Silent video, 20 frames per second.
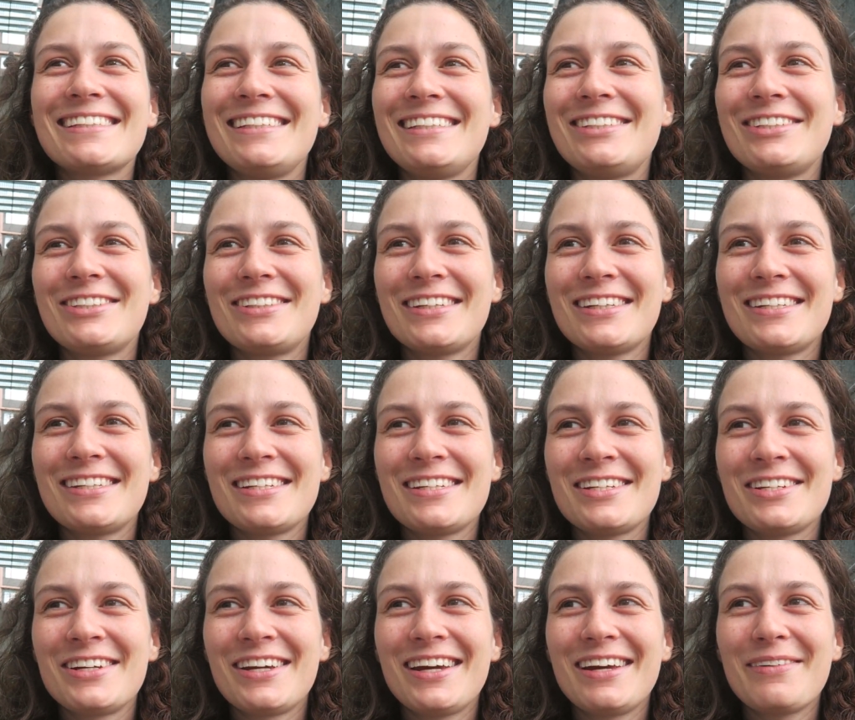need to
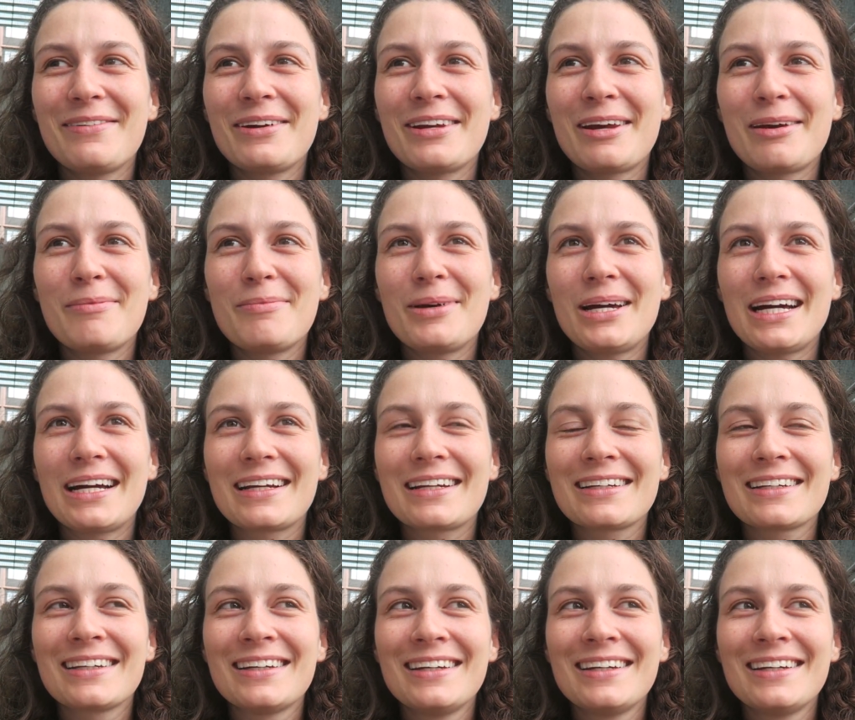continue it when I'm back.